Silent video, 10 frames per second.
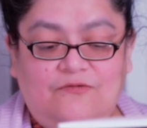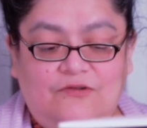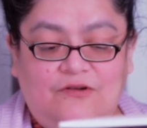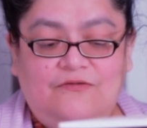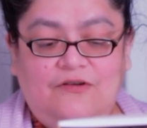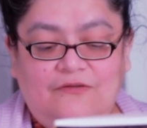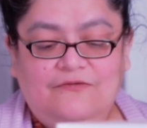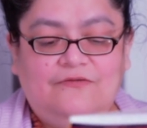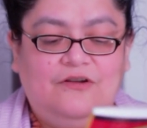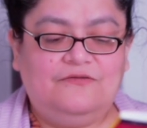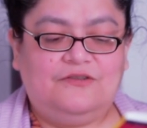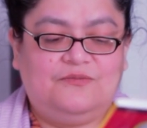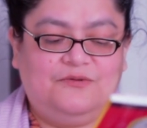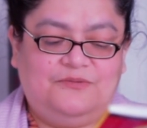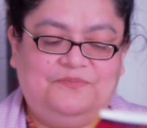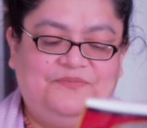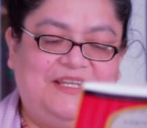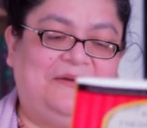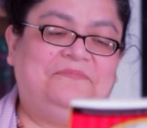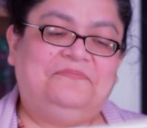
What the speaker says: love, love, love this book. Yeah.